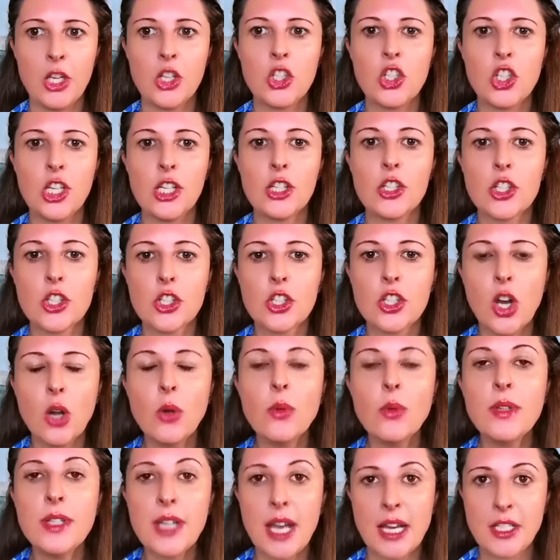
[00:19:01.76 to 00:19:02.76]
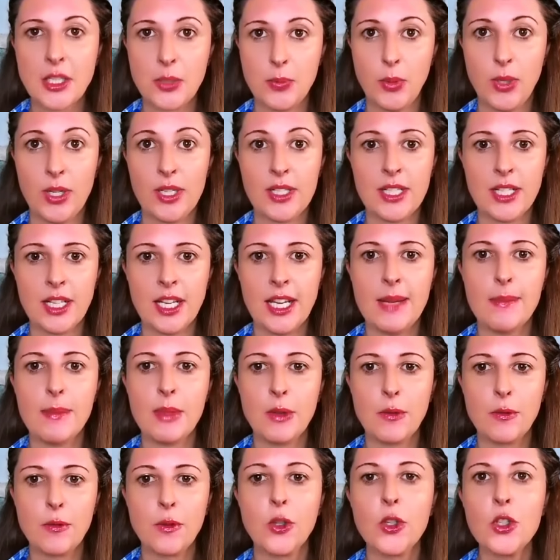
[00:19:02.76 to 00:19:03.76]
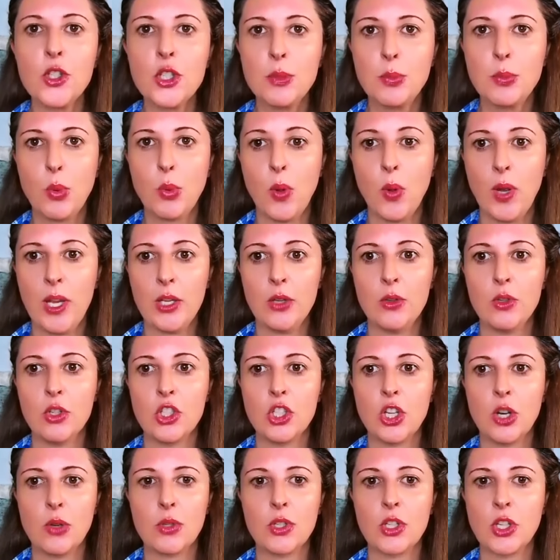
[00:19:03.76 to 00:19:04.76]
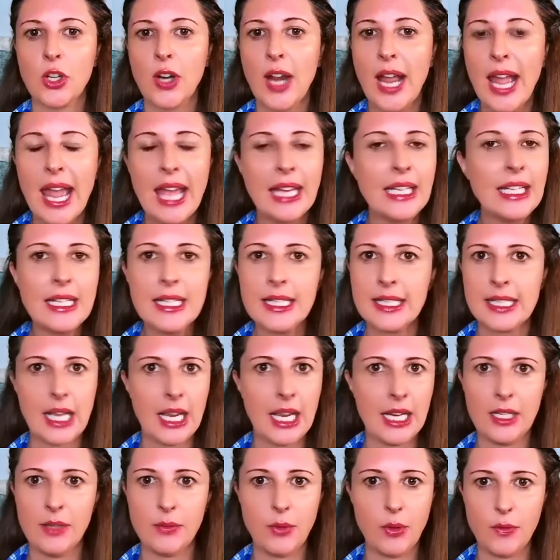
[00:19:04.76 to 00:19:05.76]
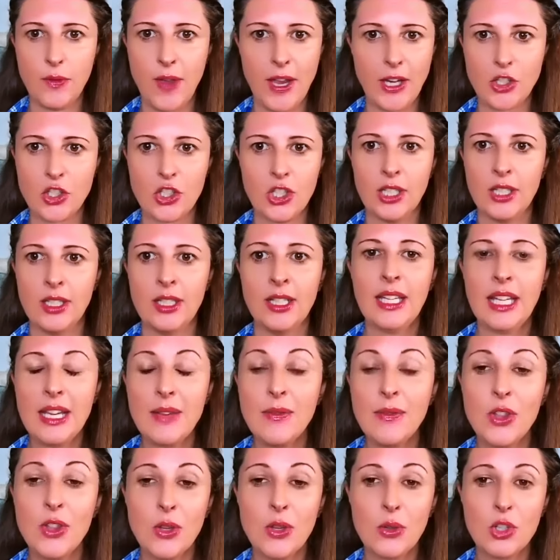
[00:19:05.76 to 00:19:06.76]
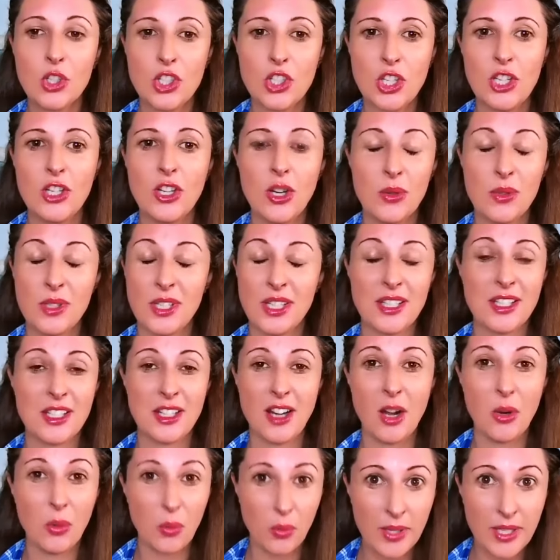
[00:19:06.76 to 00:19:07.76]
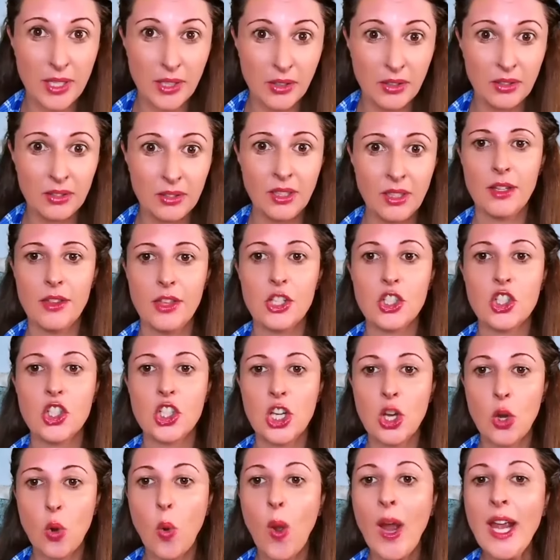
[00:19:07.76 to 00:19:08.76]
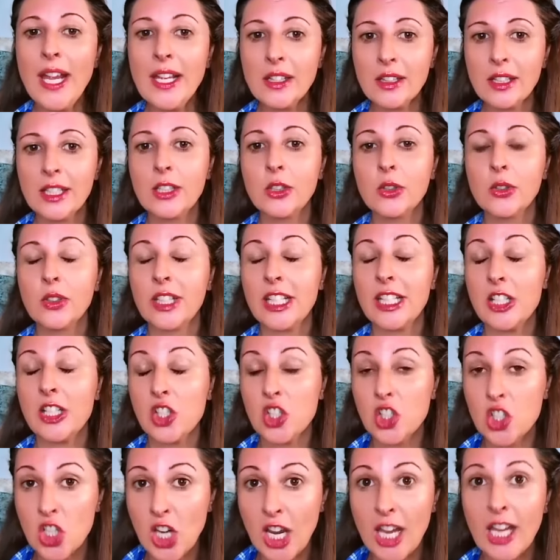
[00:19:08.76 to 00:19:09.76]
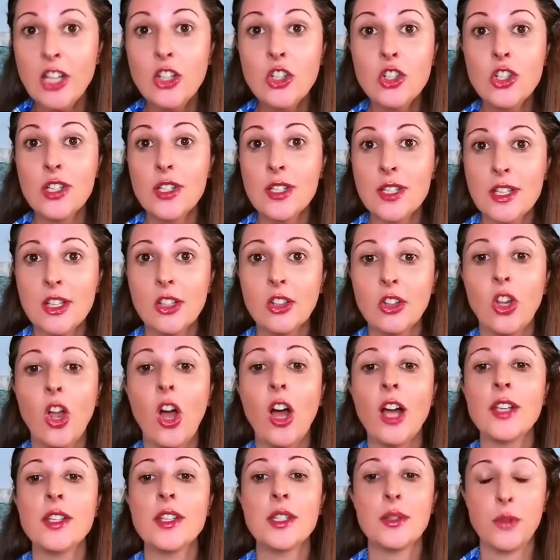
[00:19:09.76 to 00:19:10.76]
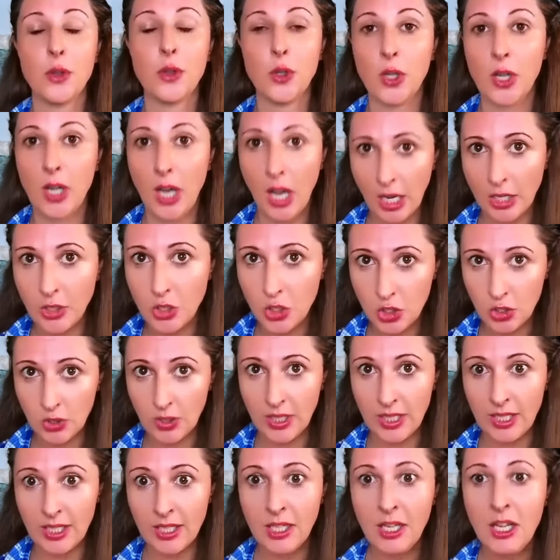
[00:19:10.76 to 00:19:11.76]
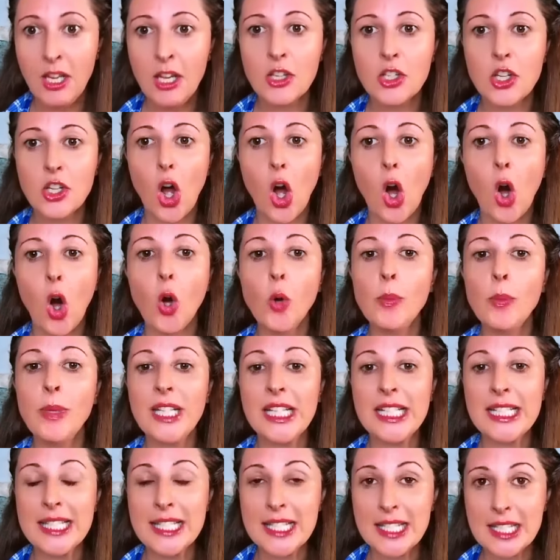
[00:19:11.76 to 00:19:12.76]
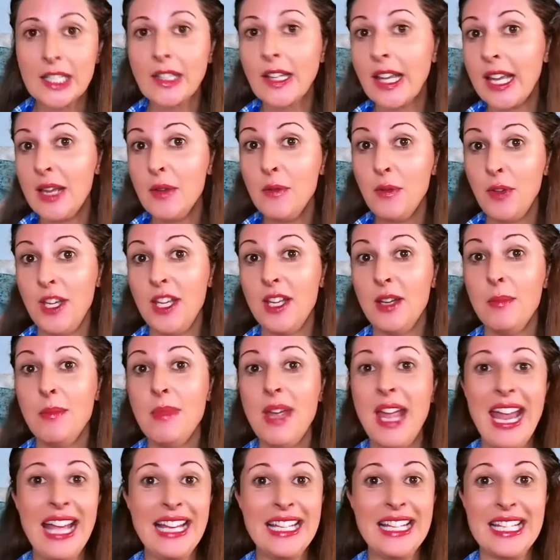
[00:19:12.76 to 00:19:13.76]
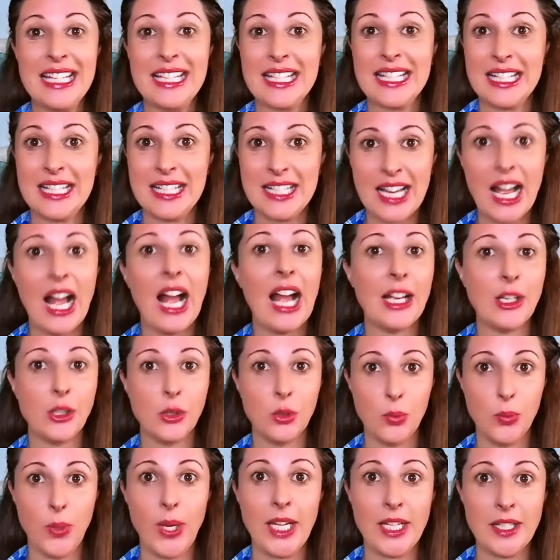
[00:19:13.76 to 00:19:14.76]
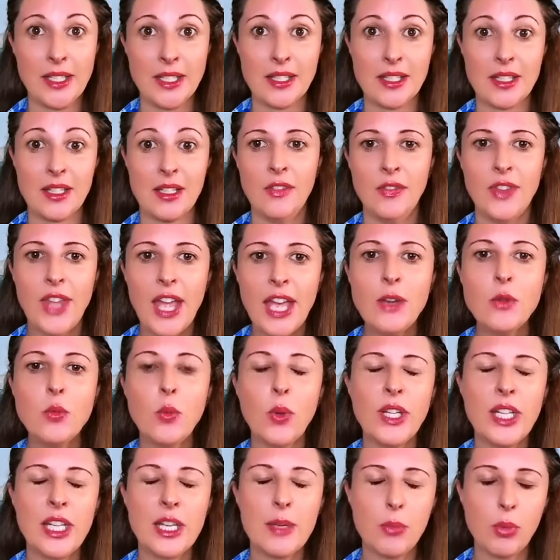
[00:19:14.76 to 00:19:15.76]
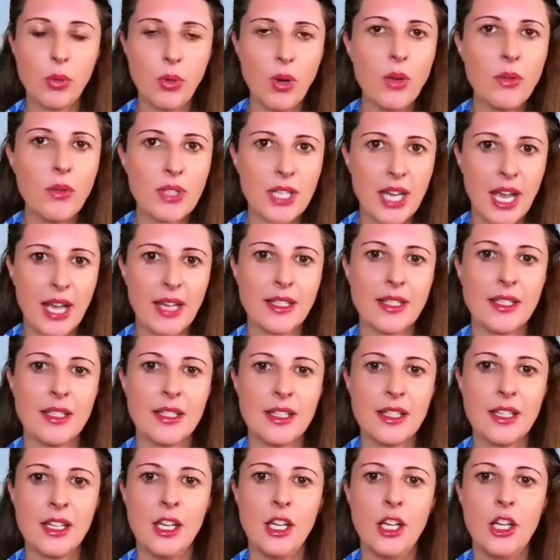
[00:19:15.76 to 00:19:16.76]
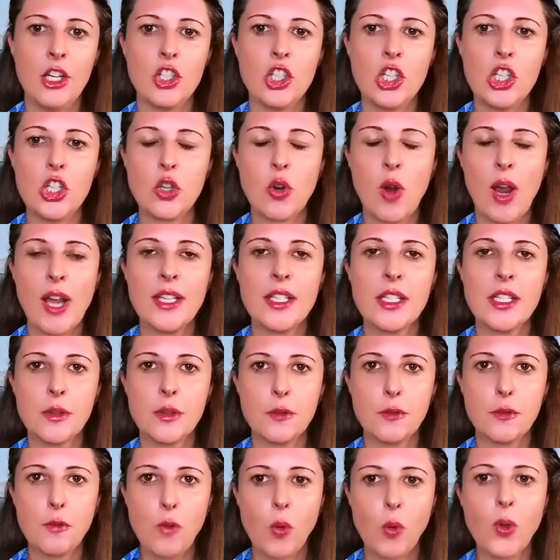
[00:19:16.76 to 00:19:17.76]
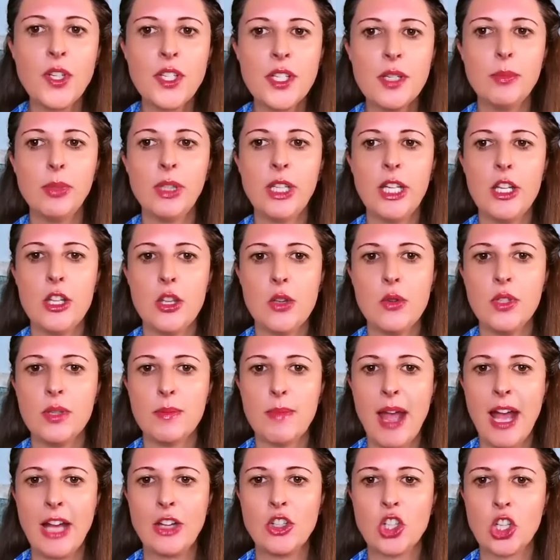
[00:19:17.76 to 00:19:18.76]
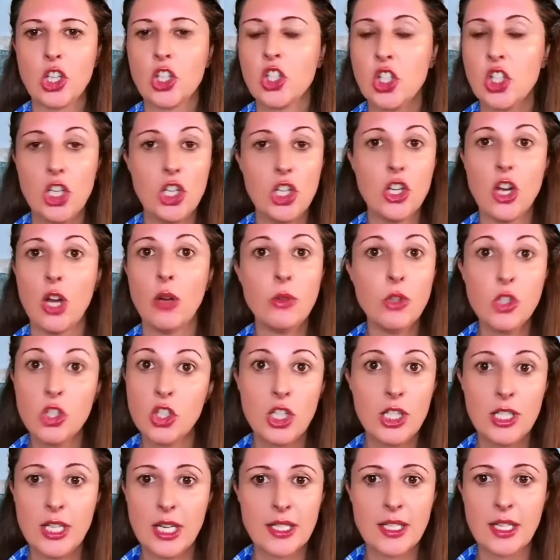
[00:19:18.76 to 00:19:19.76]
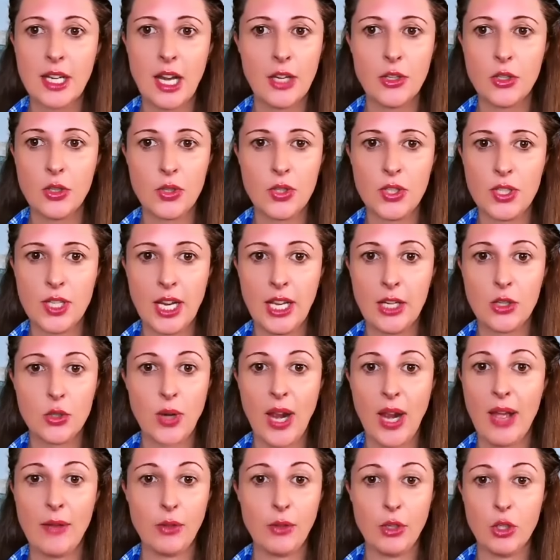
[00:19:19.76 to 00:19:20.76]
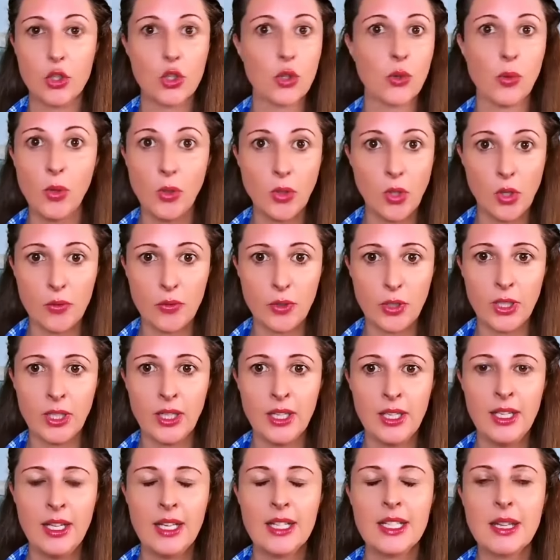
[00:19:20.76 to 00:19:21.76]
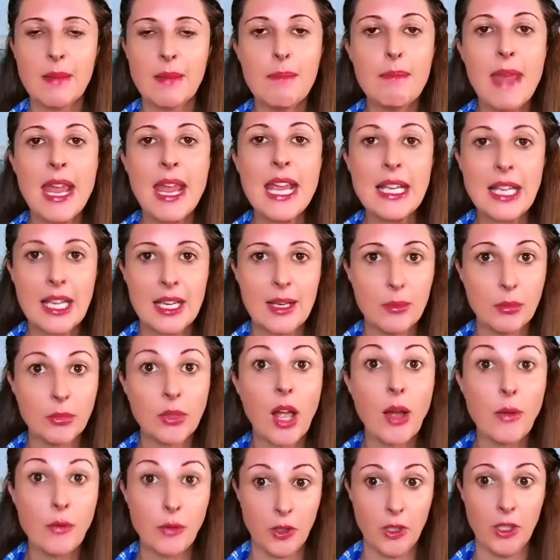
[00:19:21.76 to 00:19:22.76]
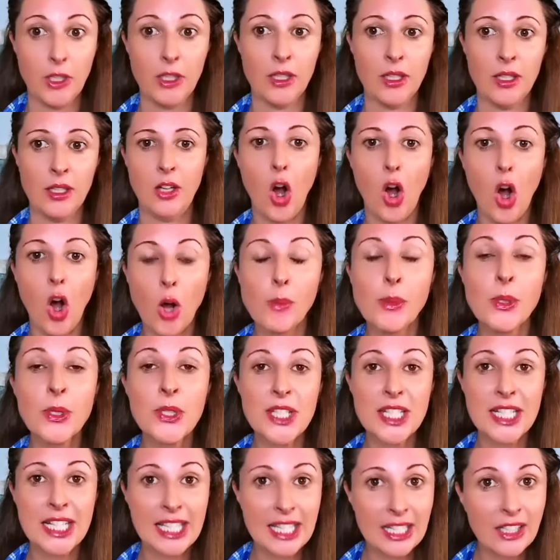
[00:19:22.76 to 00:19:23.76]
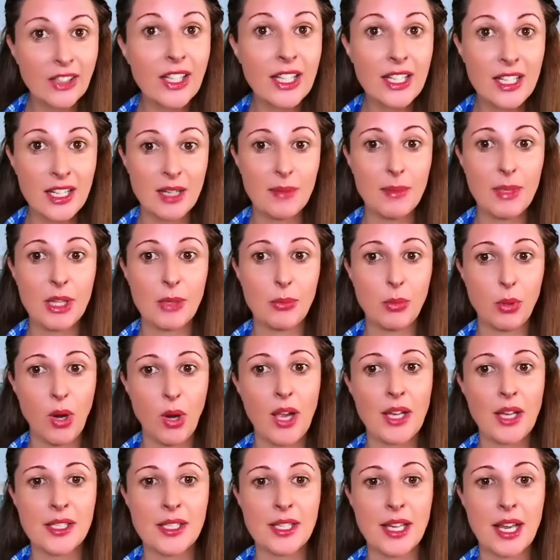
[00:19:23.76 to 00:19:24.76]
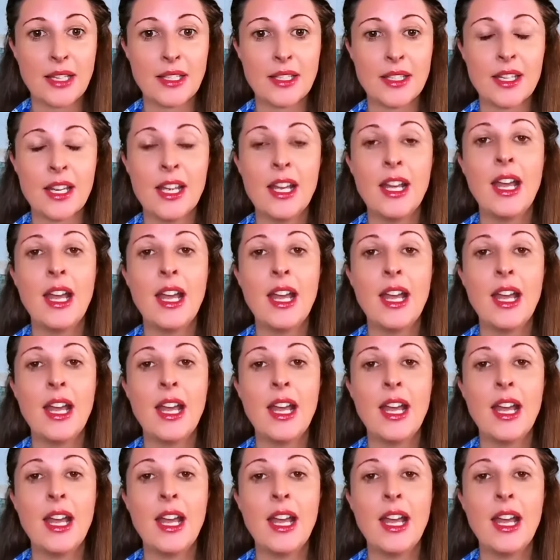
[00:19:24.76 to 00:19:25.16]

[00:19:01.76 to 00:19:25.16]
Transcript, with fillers: She is so desperate to keep the first boy who shows her any sign of affection, even though she knows it's not real, that she quite literally changes the laws of her country to all but enslave him and his entire race. Then, when he protests, She tries to forcibly use magic she knows she doesn't understand or have control over to make him love her, almost killing him in the process